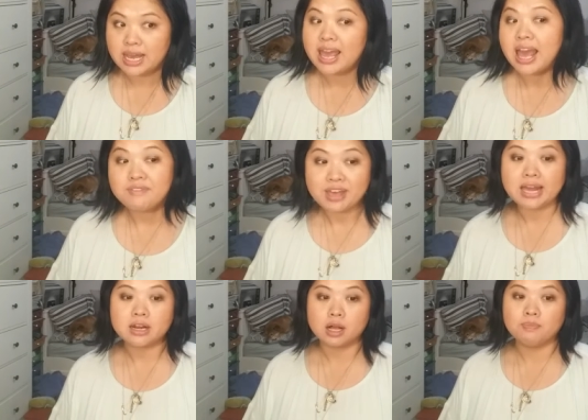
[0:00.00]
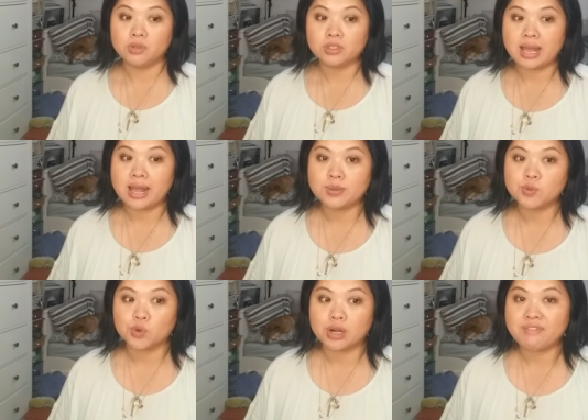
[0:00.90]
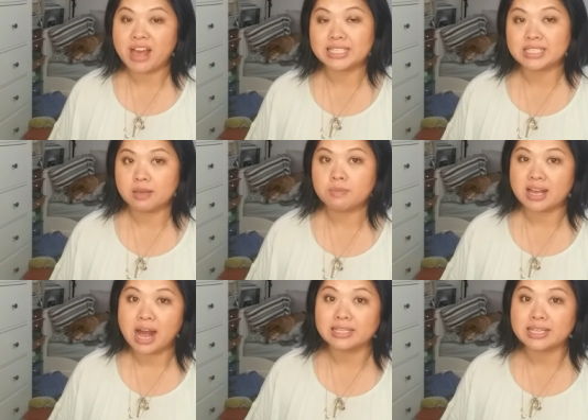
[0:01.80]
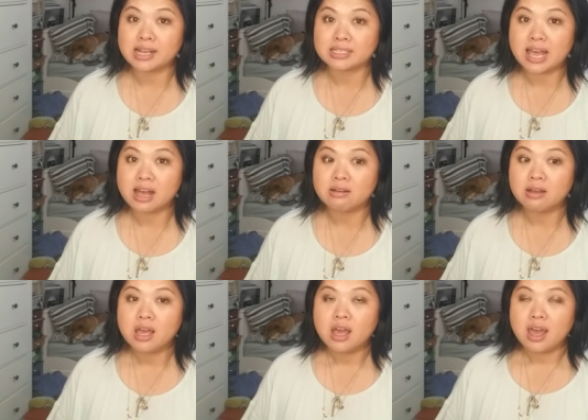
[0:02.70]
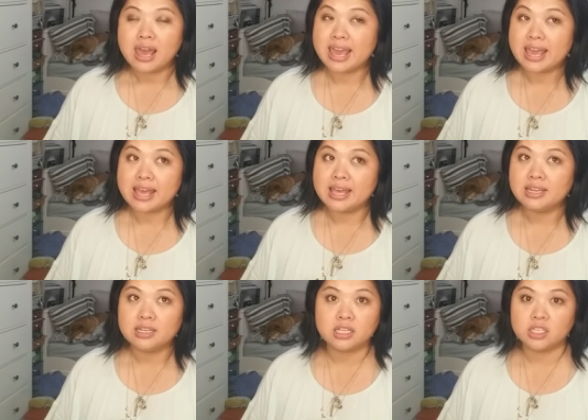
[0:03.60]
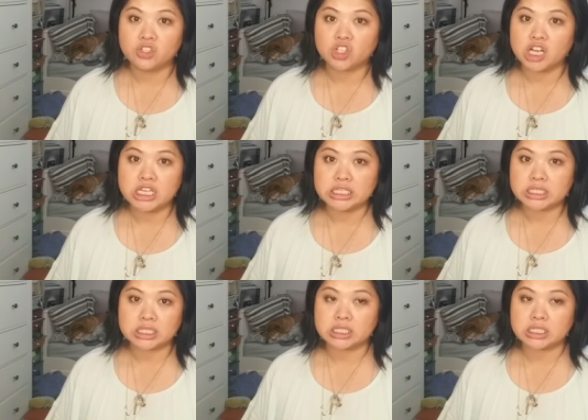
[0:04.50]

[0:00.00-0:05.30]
I have had a couple times where I've had to take my contacts out and it just